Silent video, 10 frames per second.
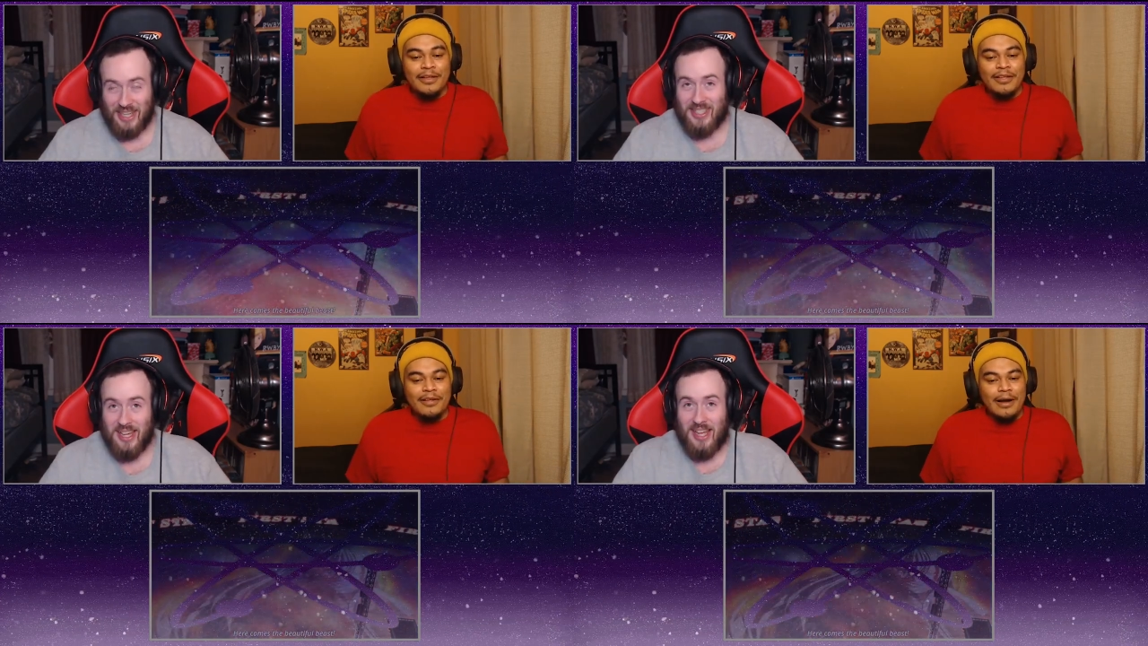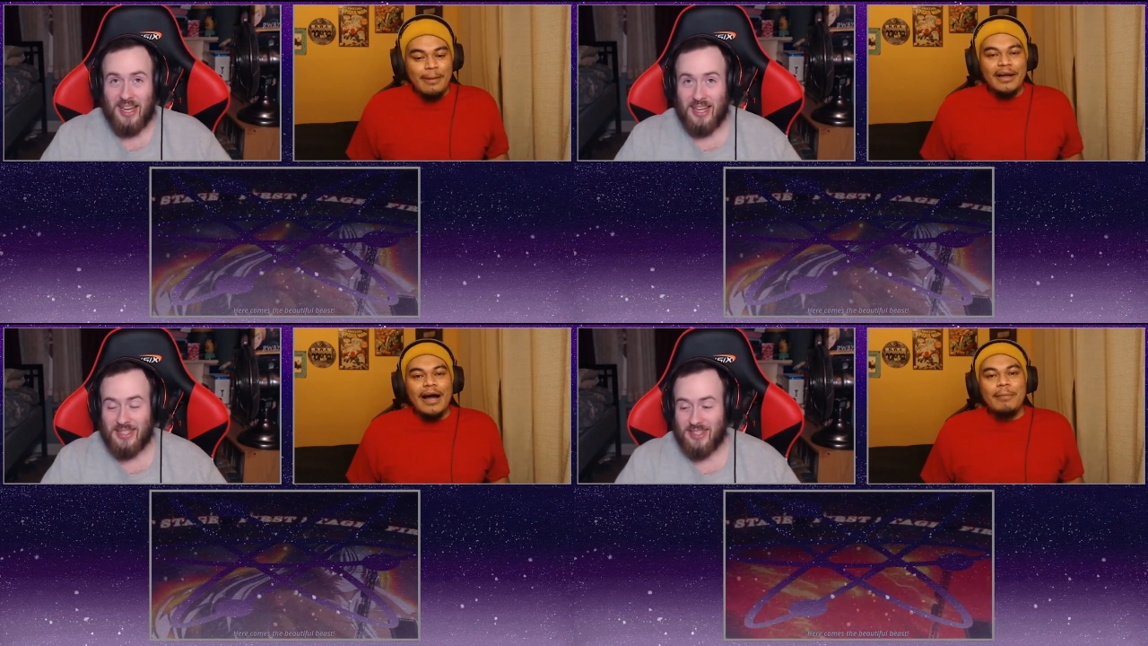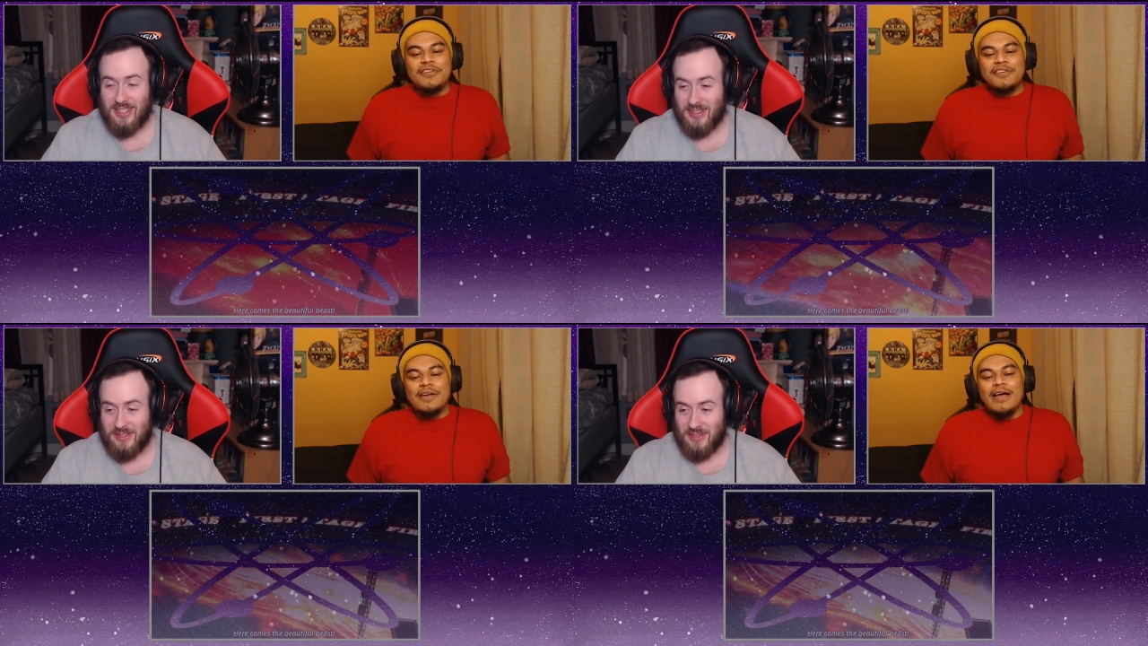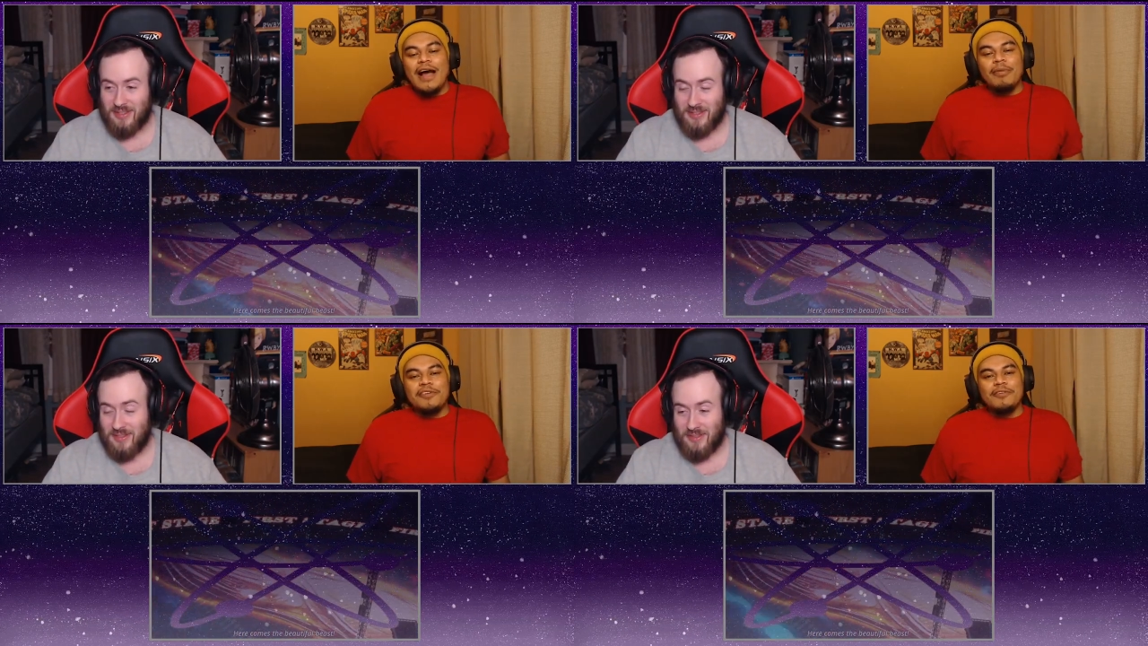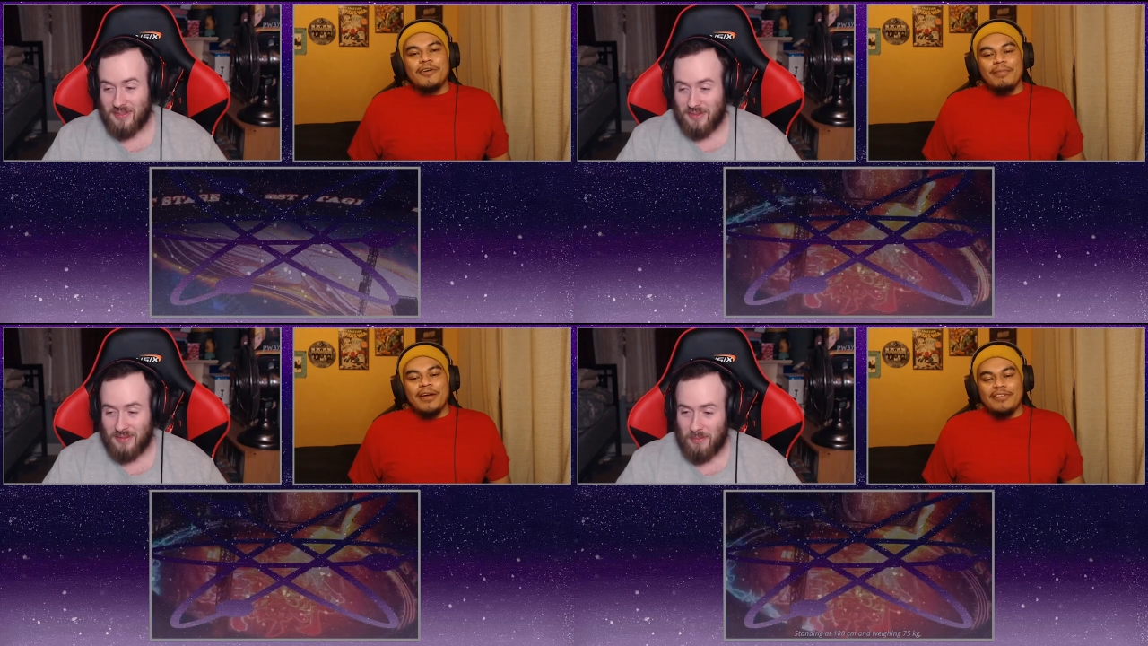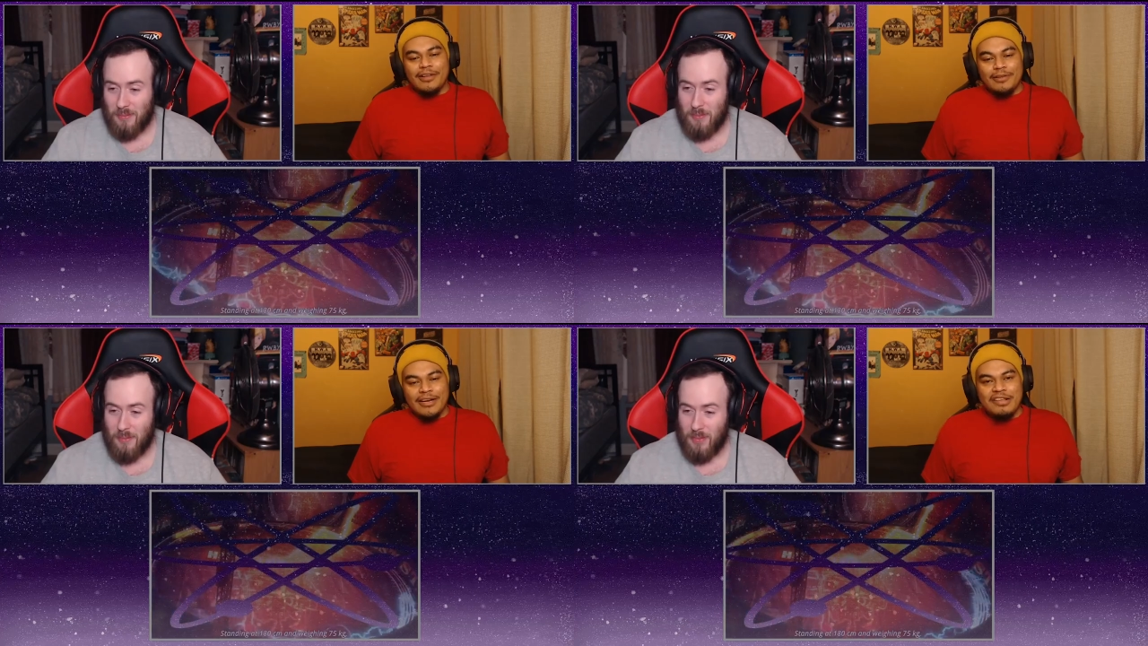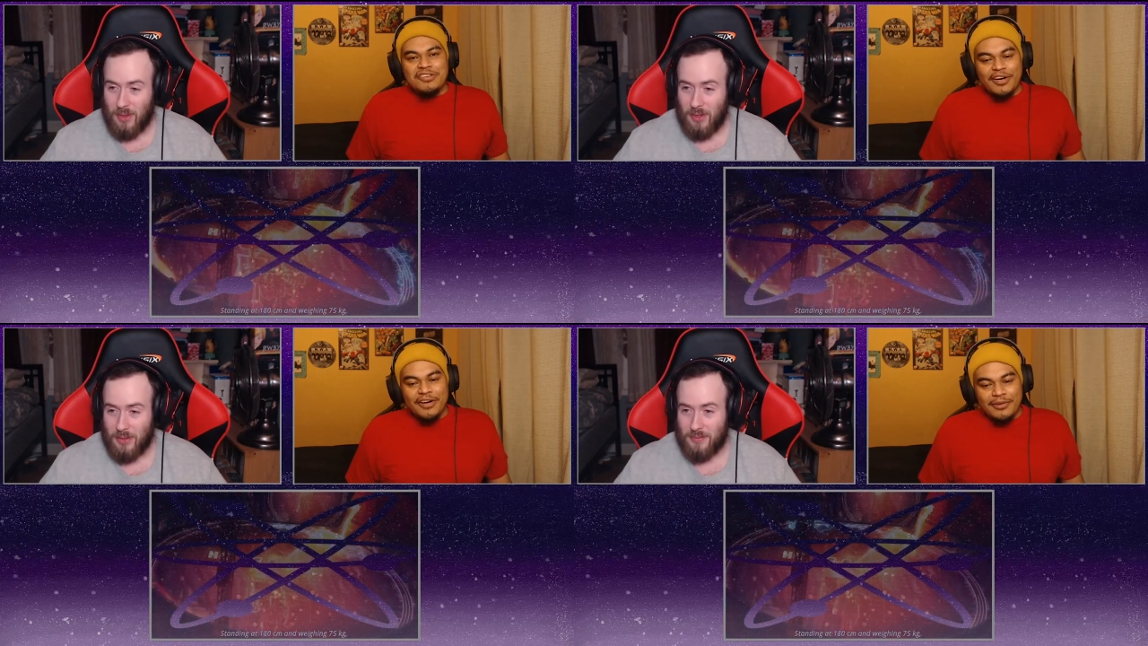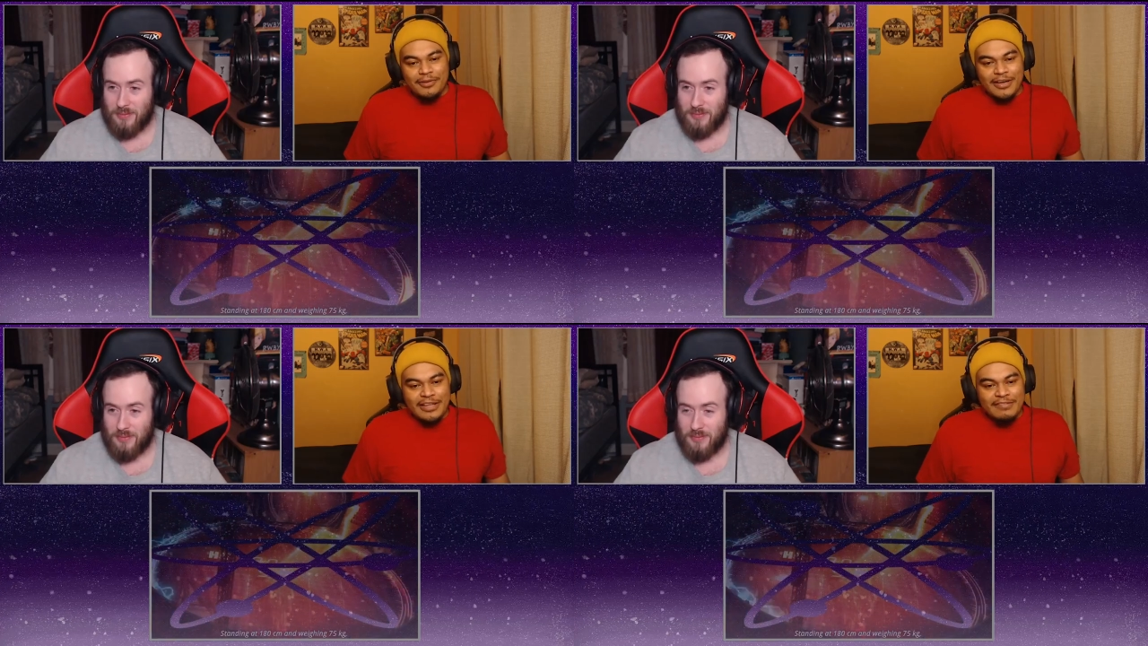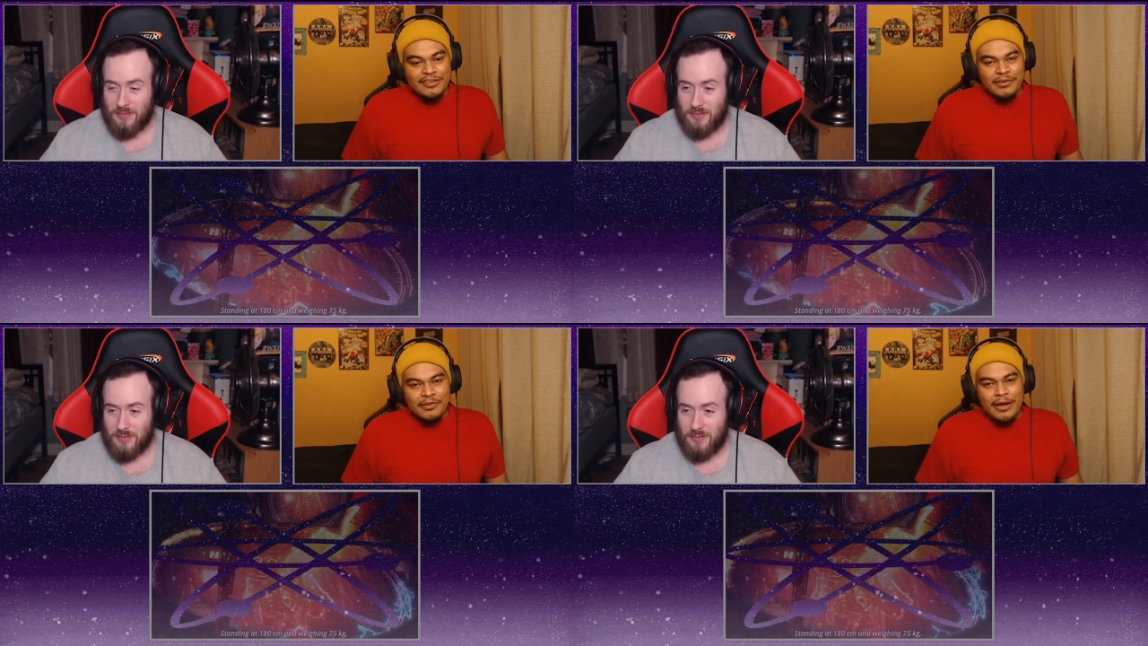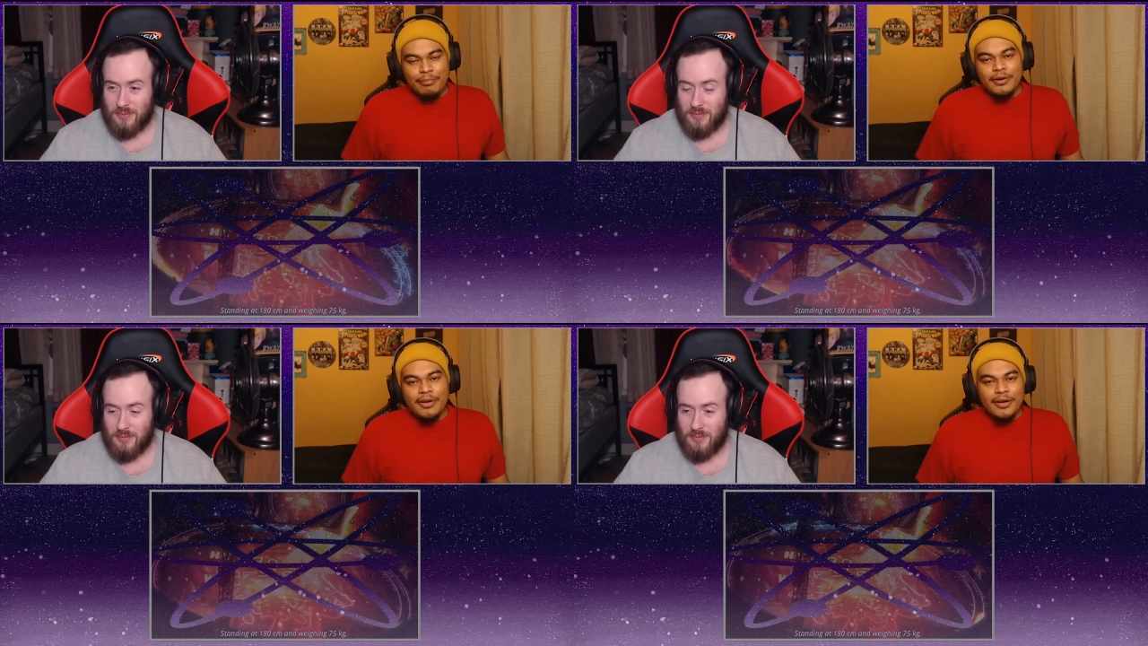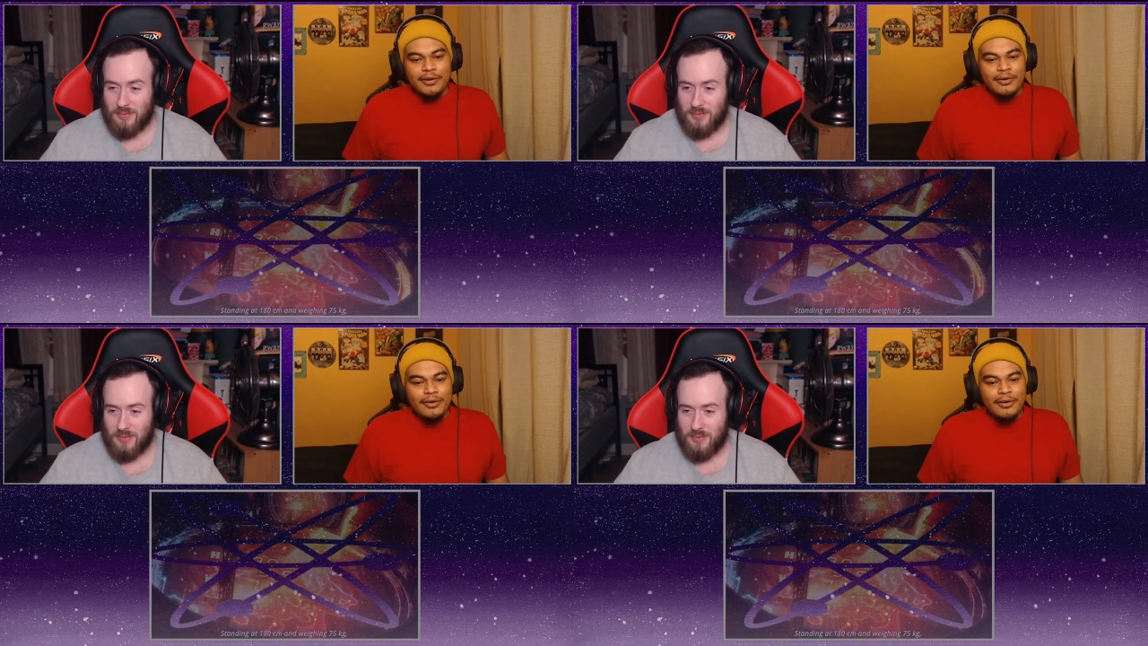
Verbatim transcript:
Speaker 1: That's it. How much? How much you want to bet he's gonna look at his junk or look at his face? You're not pretty at all,